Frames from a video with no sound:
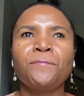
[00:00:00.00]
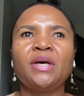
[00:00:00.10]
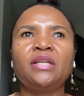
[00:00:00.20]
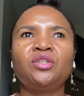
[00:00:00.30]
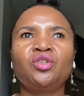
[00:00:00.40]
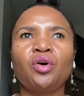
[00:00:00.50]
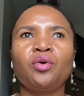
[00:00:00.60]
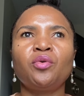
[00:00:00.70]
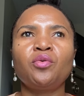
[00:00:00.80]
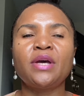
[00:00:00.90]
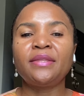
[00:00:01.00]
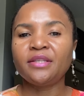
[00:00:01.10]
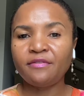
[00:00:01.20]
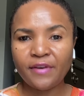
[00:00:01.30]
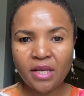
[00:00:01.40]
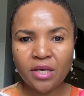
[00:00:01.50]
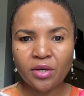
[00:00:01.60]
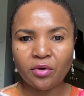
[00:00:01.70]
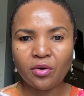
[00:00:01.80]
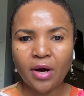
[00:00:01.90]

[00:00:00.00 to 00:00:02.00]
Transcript: And so in this video,